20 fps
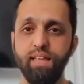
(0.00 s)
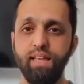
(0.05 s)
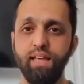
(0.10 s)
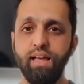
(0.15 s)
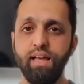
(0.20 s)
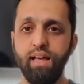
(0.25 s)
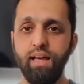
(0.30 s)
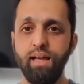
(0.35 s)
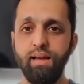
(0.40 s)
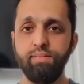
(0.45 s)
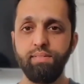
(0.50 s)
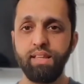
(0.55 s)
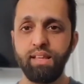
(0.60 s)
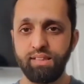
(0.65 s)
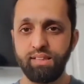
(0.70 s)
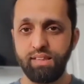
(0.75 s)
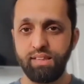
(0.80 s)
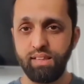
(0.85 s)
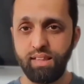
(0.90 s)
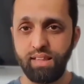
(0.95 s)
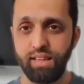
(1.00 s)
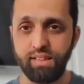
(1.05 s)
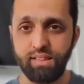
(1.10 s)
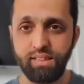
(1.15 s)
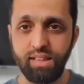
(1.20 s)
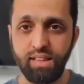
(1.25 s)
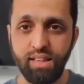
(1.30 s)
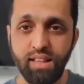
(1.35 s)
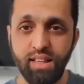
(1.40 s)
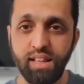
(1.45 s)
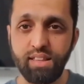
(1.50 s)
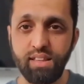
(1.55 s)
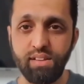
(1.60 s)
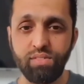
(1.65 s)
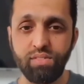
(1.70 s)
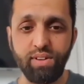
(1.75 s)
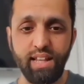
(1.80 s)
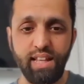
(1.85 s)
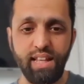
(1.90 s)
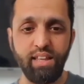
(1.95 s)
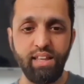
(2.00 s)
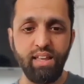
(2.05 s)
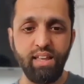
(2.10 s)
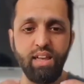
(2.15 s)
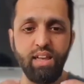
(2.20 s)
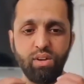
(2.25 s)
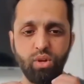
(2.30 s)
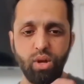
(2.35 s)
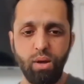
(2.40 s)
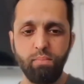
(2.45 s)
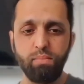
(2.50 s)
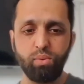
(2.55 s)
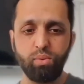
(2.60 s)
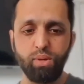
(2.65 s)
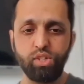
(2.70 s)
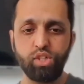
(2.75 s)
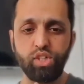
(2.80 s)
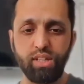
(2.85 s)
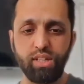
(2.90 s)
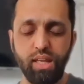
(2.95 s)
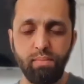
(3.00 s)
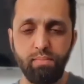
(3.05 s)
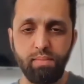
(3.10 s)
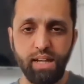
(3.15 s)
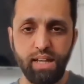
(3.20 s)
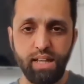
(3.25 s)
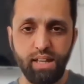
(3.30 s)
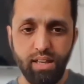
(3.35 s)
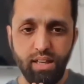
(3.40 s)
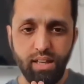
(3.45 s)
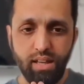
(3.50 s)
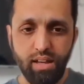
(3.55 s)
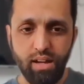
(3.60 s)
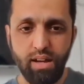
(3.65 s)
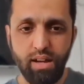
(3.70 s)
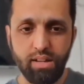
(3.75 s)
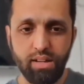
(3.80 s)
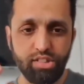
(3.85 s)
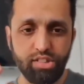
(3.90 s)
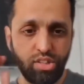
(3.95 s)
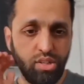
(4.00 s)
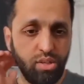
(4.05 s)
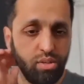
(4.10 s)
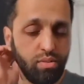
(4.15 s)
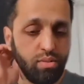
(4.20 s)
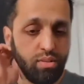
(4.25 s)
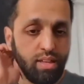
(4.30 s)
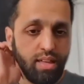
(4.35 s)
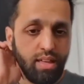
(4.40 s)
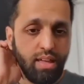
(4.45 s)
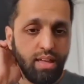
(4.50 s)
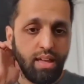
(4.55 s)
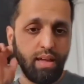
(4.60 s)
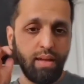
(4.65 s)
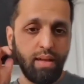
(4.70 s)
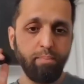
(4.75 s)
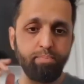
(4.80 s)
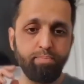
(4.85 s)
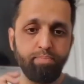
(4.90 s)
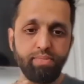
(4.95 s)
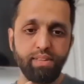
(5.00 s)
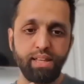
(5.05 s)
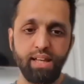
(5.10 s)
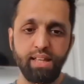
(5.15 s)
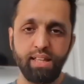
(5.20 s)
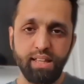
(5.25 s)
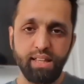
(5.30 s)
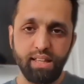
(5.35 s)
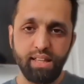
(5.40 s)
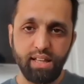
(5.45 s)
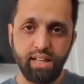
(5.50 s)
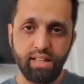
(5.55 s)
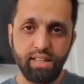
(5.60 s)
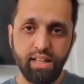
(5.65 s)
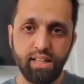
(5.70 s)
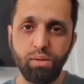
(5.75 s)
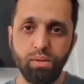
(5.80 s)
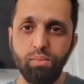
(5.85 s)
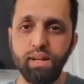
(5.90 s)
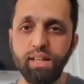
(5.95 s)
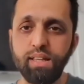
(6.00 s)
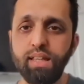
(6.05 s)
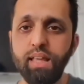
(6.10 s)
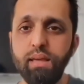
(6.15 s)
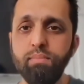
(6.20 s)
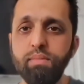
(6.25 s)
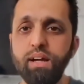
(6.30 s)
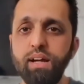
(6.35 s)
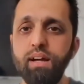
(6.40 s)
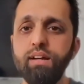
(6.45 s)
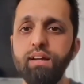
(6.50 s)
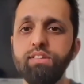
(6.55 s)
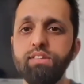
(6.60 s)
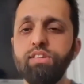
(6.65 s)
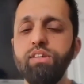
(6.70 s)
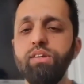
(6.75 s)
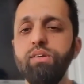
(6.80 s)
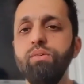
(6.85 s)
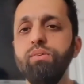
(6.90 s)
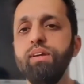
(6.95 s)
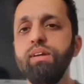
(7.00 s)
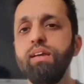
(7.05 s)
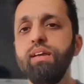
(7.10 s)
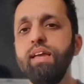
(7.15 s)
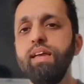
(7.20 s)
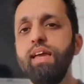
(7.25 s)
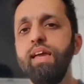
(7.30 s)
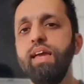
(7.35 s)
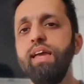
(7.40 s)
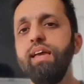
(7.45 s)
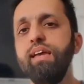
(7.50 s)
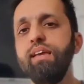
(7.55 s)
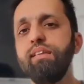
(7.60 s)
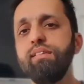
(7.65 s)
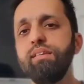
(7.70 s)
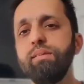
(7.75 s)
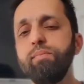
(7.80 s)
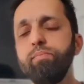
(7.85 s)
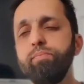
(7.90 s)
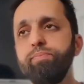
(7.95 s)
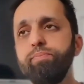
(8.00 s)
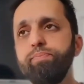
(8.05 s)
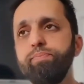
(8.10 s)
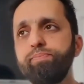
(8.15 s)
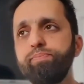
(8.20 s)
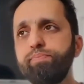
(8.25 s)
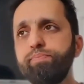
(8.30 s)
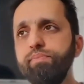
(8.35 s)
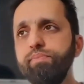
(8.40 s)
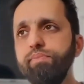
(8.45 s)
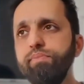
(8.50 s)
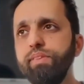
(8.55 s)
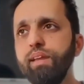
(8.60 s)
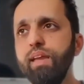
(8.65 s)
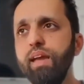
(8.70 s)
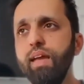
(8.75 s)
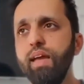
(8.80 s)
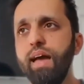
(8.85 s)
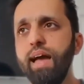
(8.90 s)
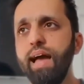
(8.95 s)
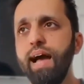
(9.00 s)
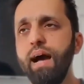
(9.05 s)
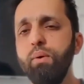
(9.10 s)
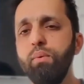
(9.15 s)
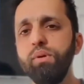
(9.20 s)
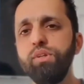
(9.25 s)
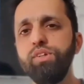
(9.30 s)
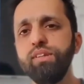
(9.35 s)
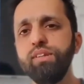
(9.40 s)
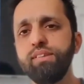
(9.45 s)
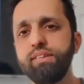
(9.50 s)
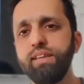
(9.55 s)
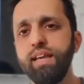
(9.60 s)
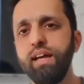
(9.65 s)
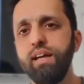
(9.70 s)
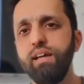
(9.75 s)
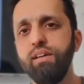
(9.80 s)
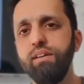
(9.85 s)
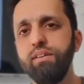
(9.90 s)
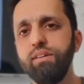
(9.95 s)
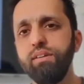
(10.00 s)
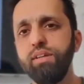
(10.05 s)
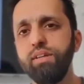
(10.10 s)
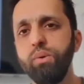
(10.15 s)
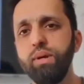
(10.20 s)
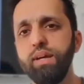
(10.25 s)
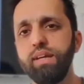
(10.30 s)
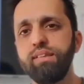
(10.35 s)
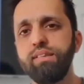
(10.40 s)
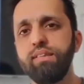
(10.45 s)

That's another really common question they might ask you. And then another one they might ask you is, how would you sell UX